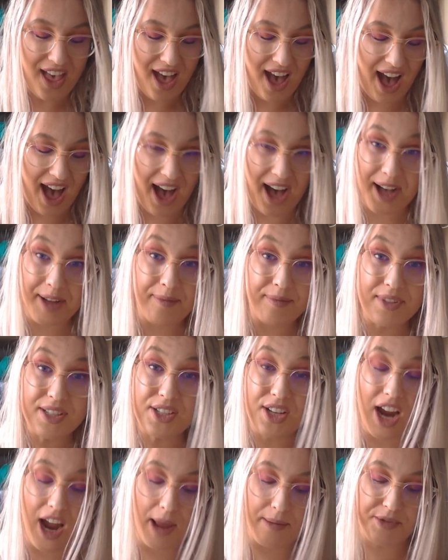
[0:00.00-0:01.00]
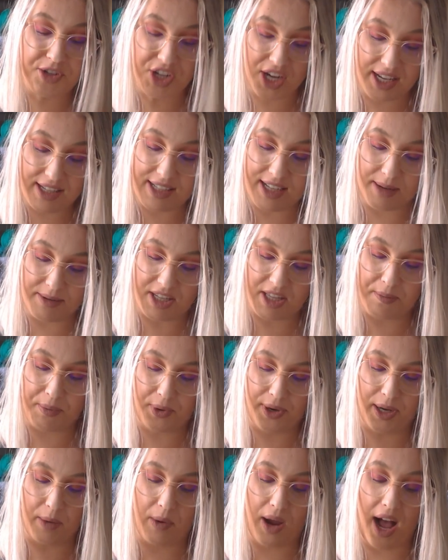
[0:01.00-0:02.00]
So I'm just up to the
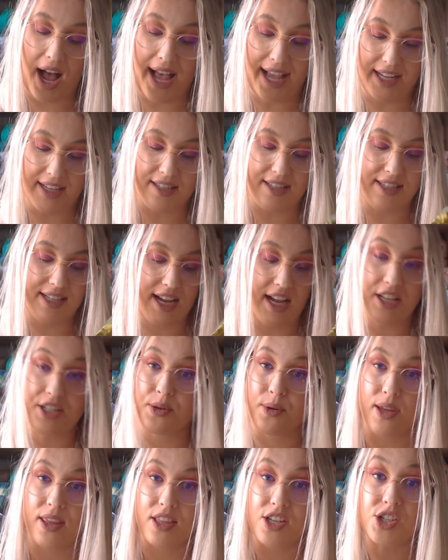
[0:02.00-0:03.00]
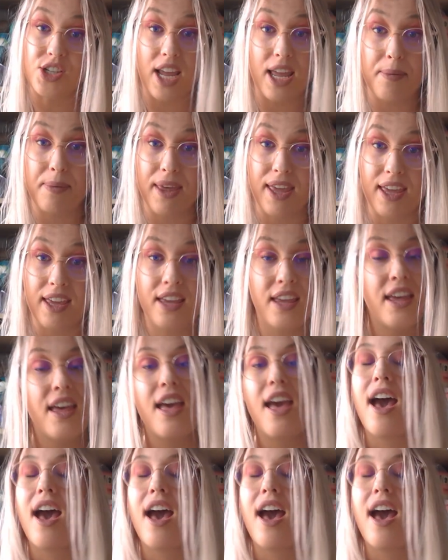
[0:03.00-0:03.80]
point where I can start doing the shaping,